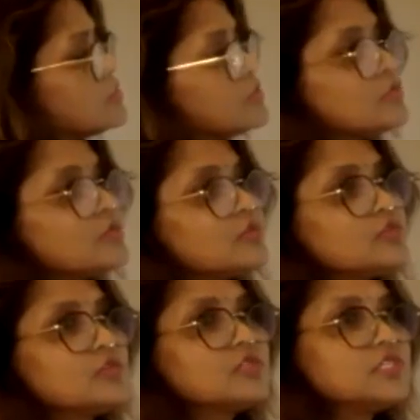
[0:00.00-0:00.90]
to
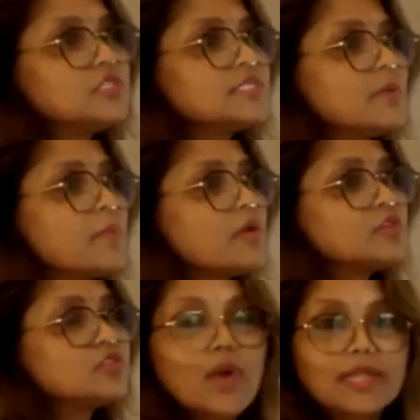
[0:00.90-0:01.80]
teach us about the
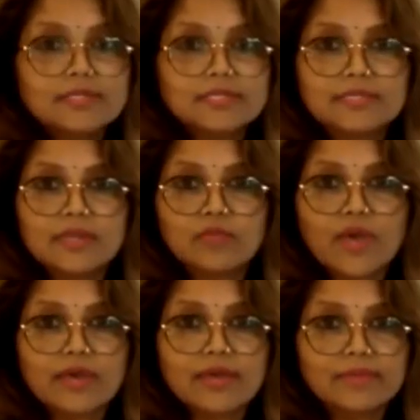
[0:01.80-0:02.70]
duality that we are
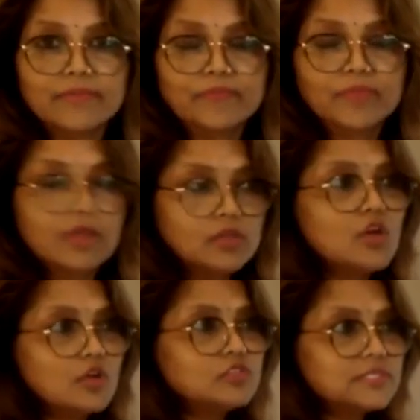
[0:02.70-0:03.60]
in.
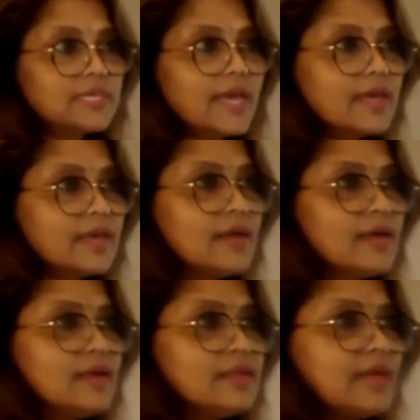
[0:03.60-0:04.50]
Not to say
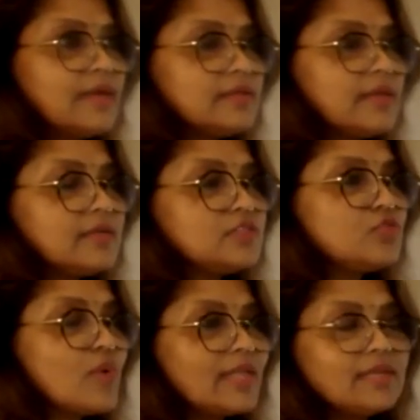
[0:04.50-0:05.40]
that there is
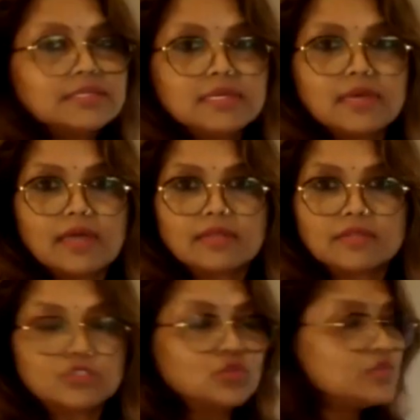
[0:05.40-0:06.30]
duality and
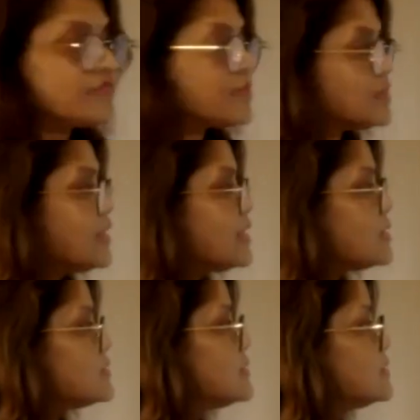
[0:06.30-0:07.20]
there's two different
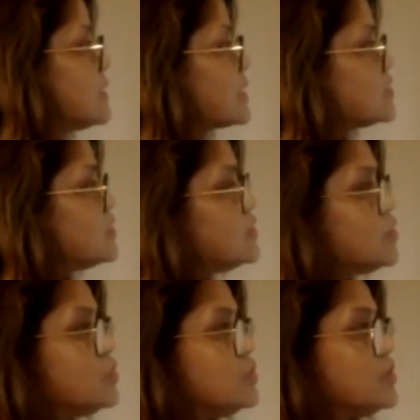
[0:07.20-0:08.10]
things. It's
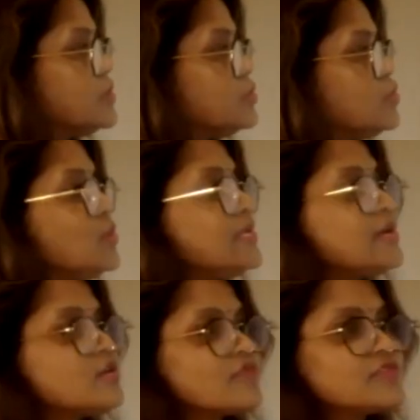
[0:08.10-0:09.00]
actually the
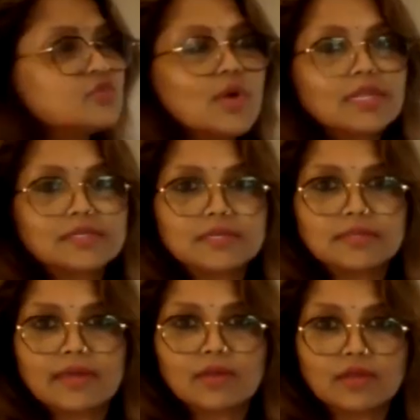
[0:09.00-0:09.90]
union of the duality
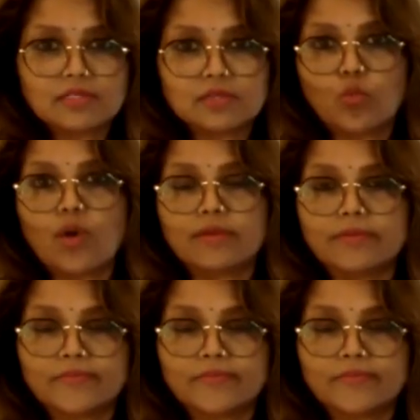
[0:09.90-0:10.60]
that is one.